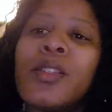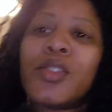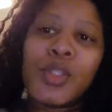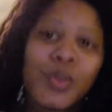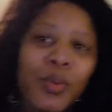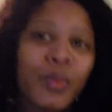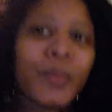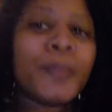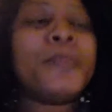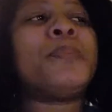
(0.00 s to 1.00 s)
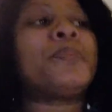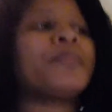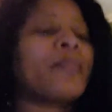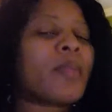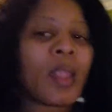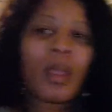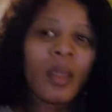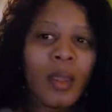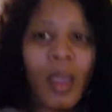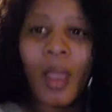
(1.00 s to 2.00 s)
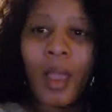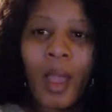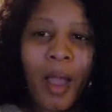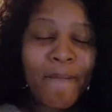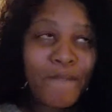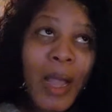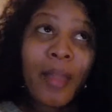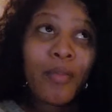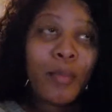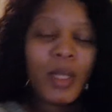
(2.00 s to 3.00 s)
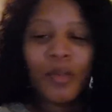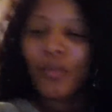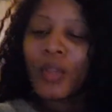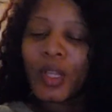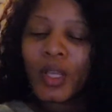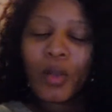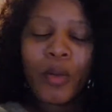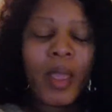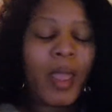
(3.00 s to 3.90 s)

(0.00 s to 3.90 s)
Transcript: do a five minute video